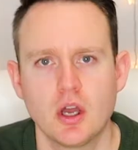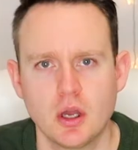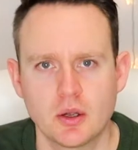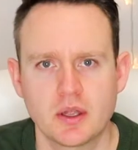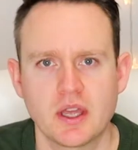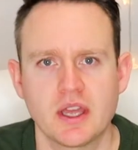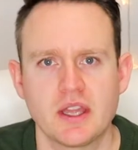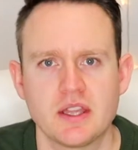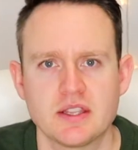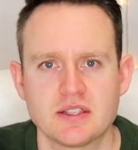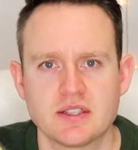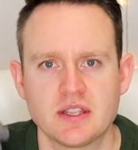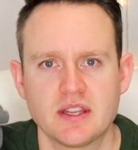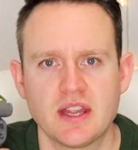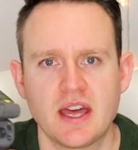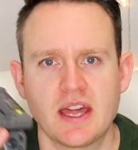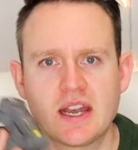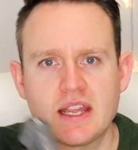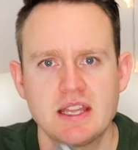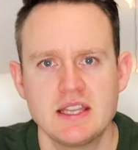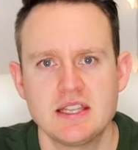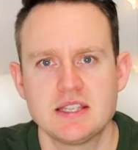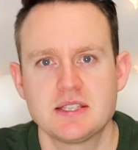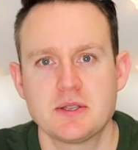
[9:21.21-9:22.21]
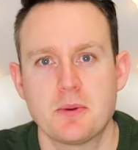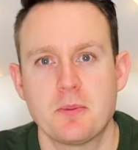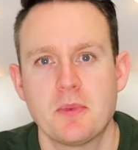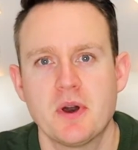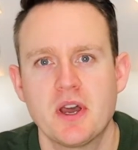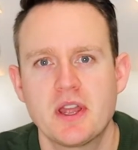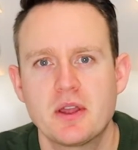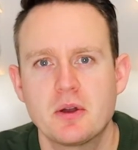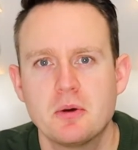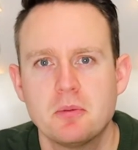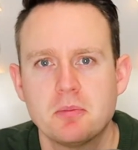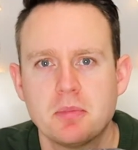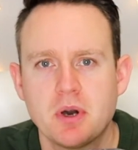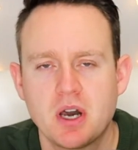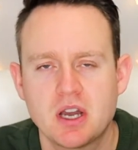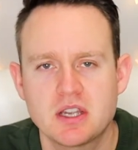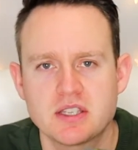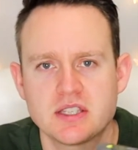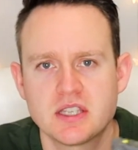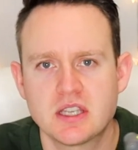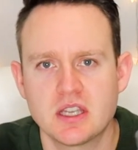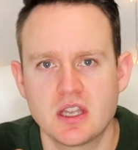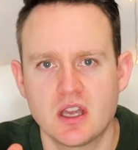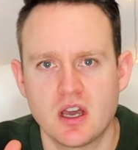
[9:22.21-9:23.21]
Okay, so that is my
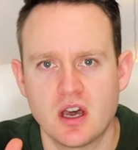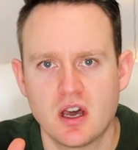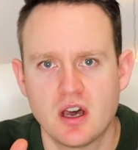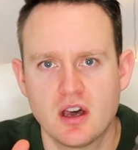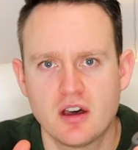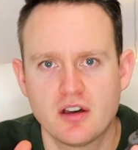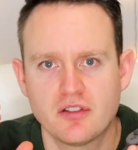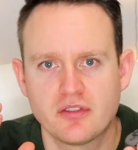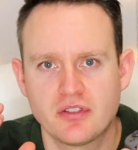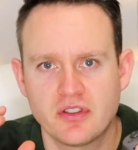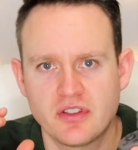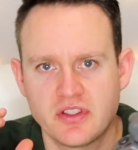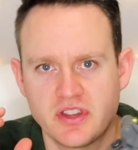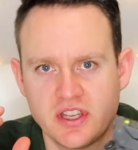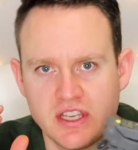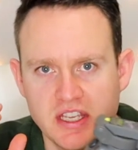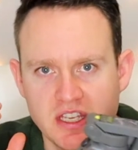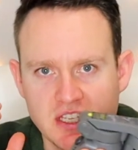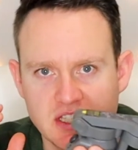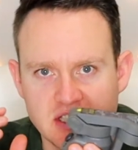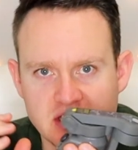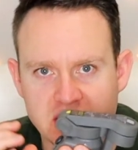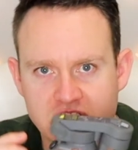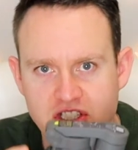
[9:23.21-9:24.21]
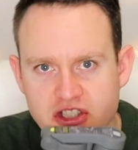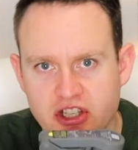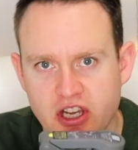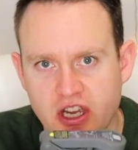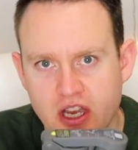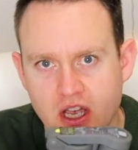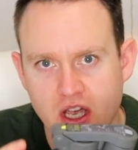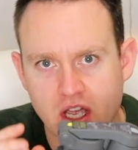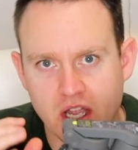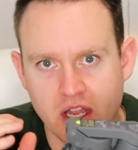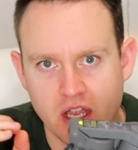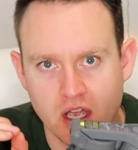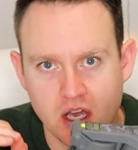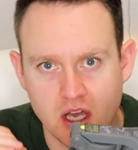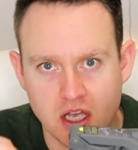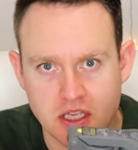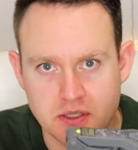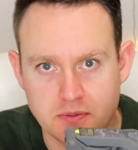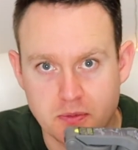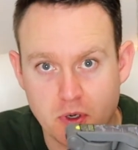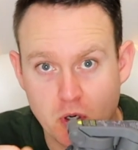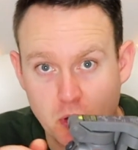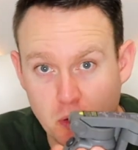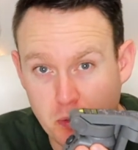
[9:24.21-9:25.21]
unboxing of the DJI
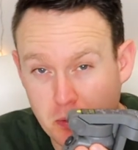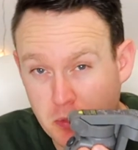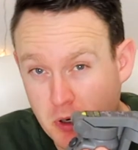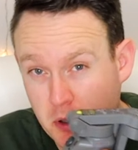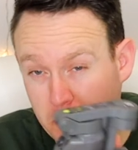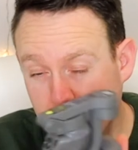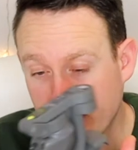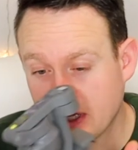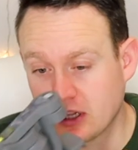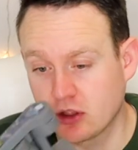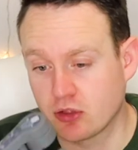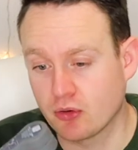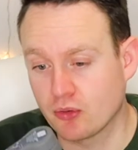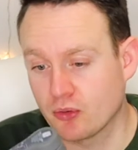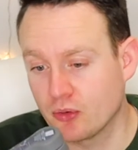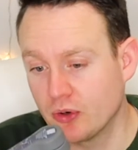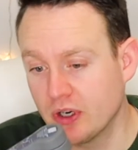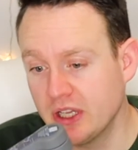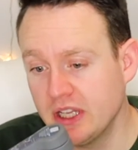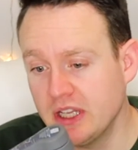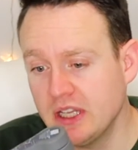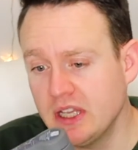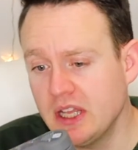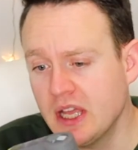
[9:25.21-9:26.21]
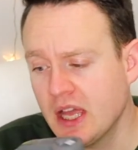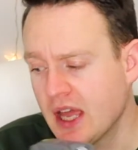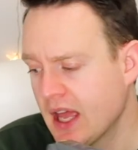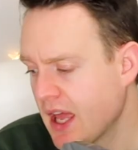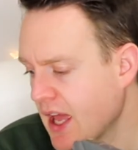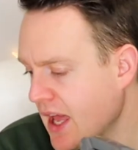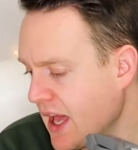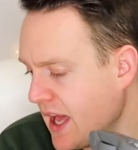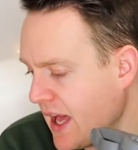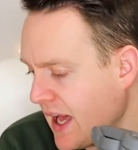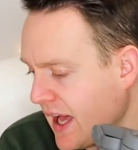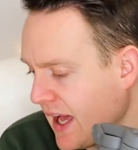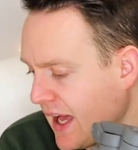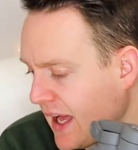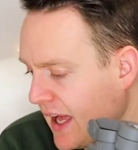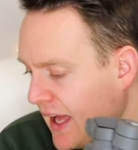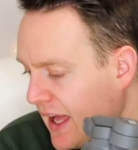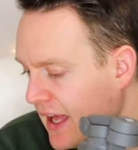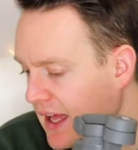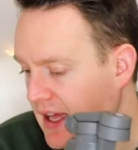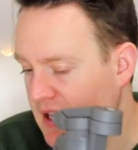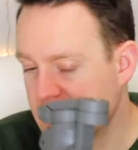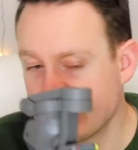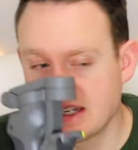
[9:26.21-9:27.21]
Osmo Mobile 3,
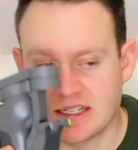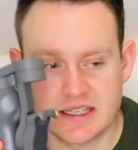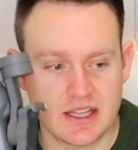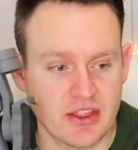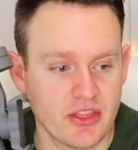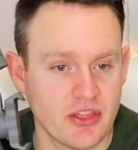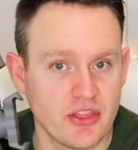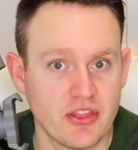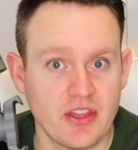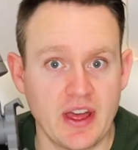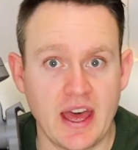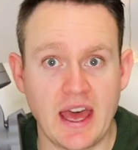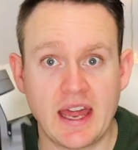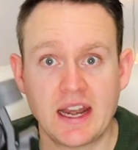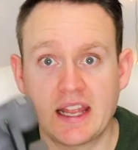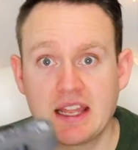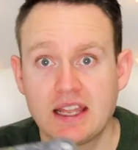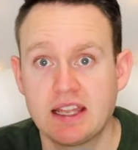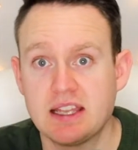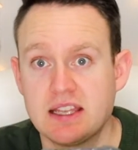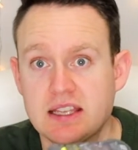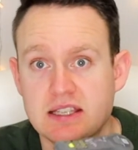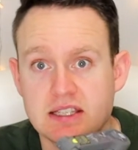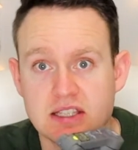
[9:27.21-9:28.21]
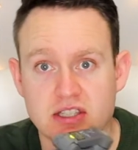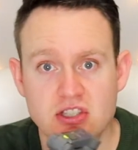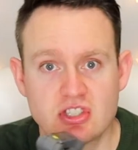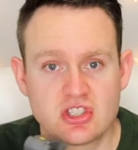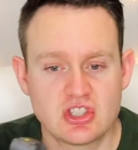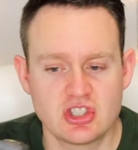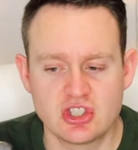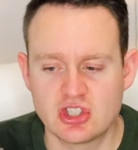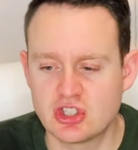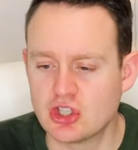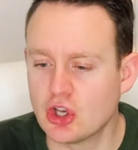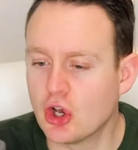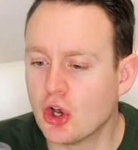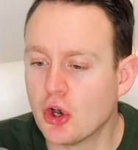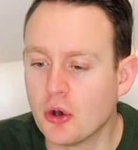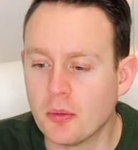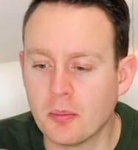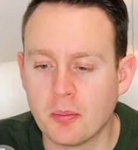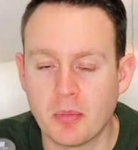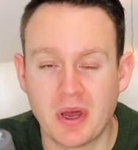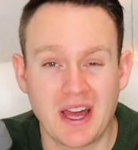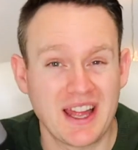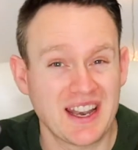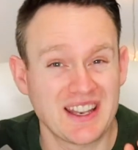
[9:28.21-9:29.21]
and that is
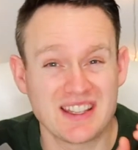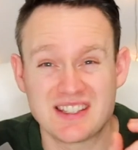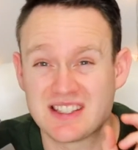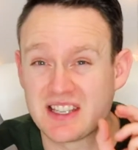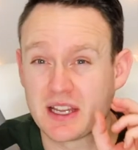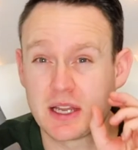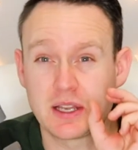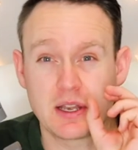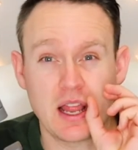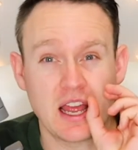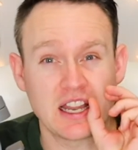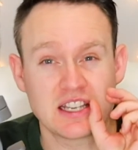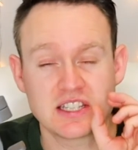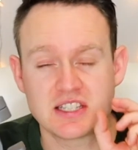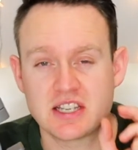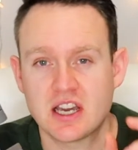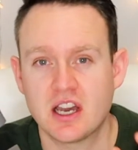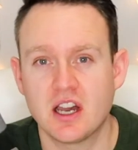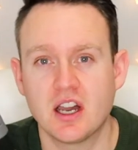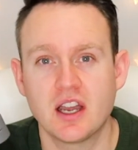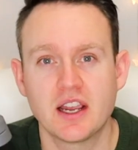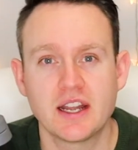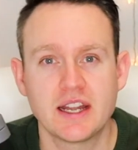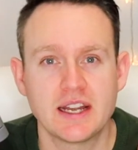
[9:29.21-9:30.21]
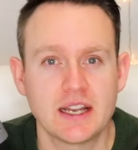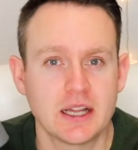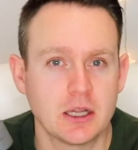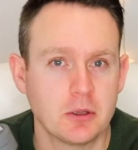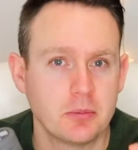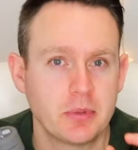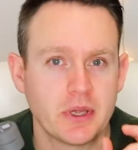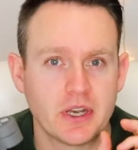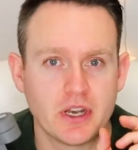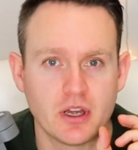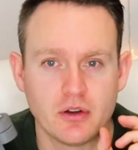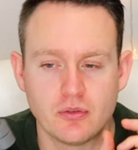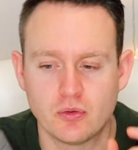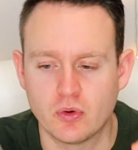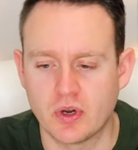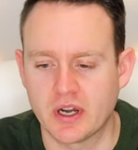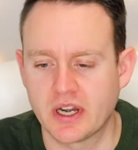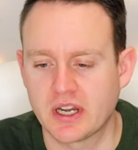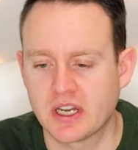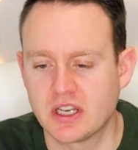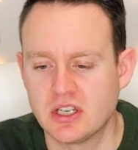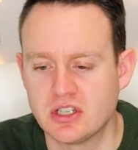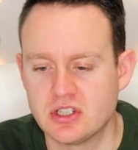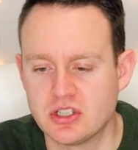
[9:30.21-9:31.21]
some, and is like a tiny little bit of what
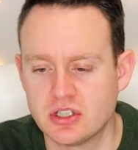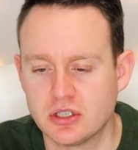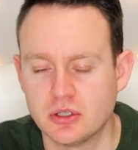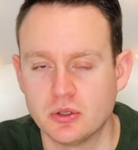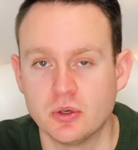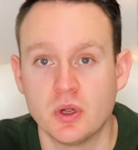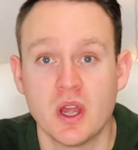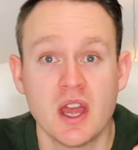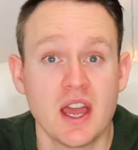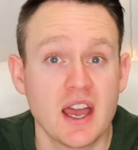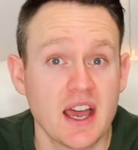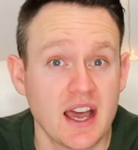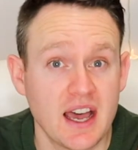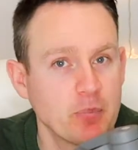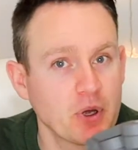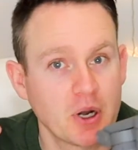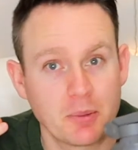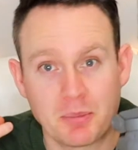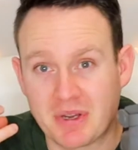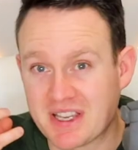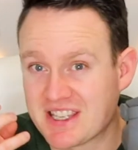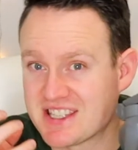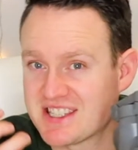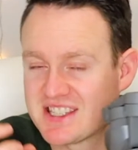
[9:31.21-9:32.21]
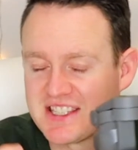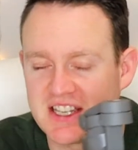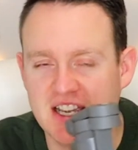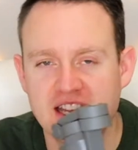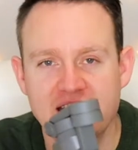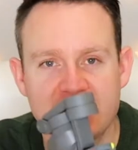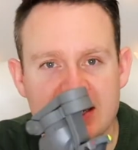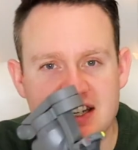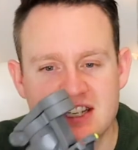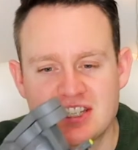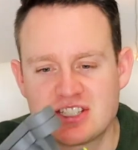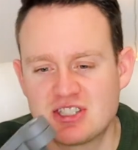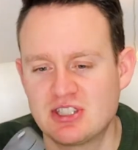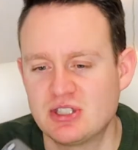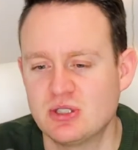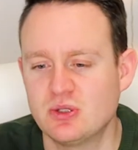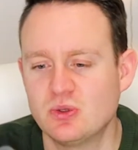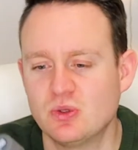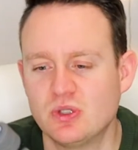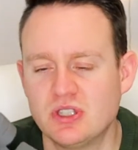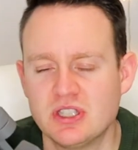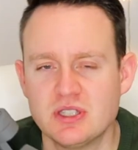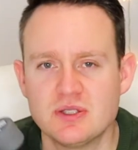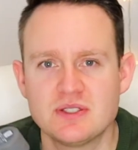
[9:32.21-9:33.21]
it can do, but I'm excited to
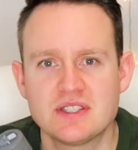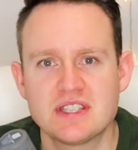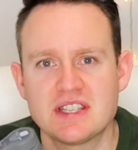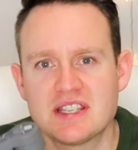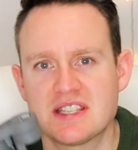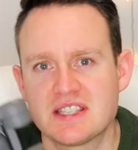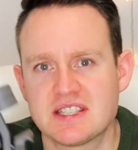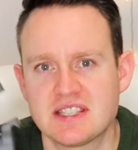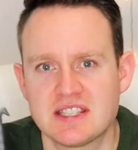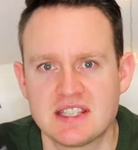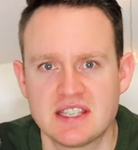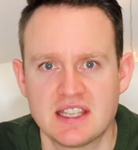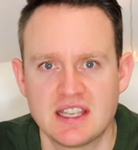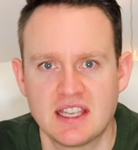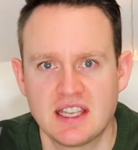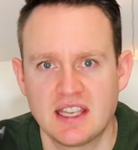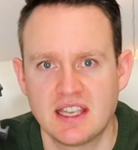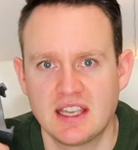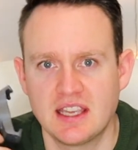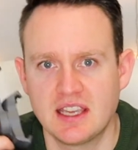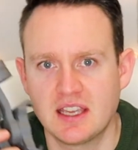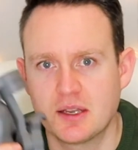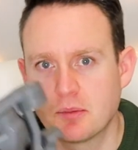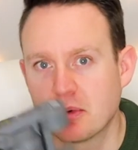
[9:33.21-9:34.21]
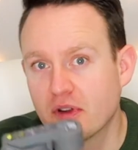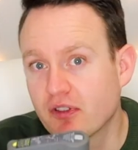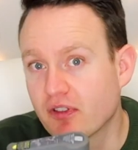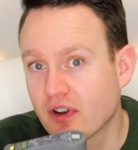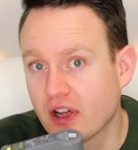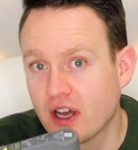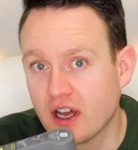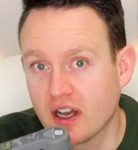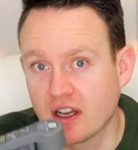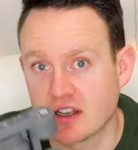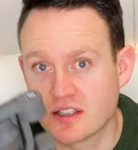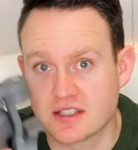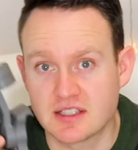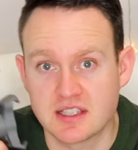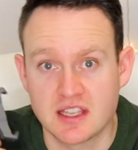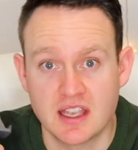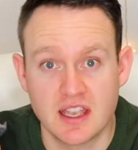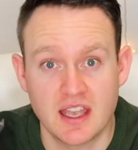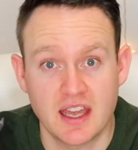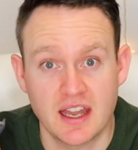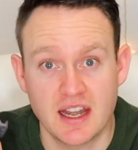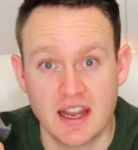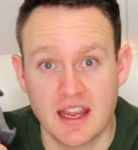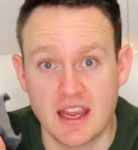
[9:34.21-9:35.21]
use this in my vlogs
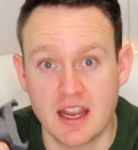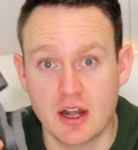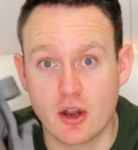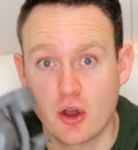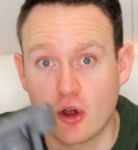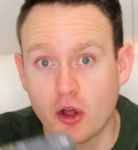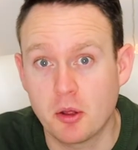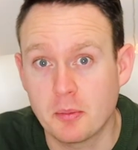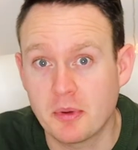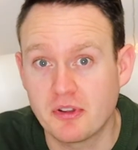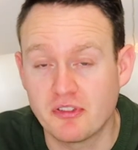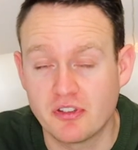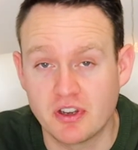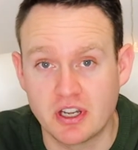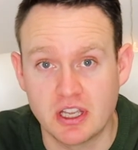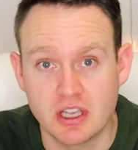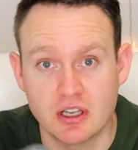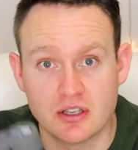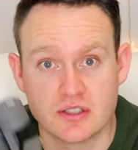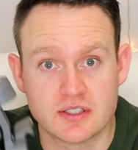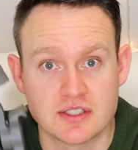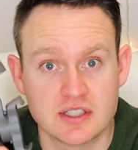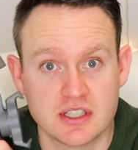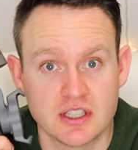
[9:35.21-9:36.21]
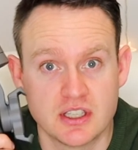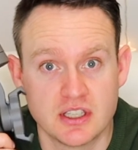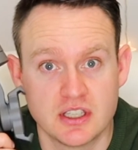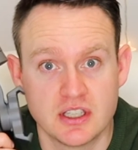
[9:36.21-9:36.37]
and in all my videos